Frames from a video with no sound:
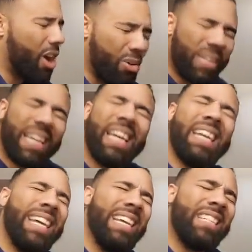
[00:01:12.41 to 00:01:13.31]

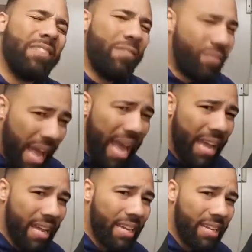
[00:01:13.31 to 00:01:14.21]
Okay, it's a
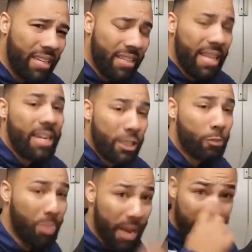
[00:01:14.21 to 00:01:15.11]
fact that it's
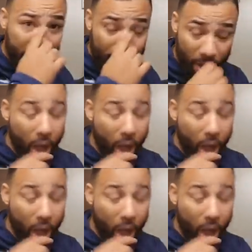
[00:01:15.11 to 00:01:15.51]
spreading.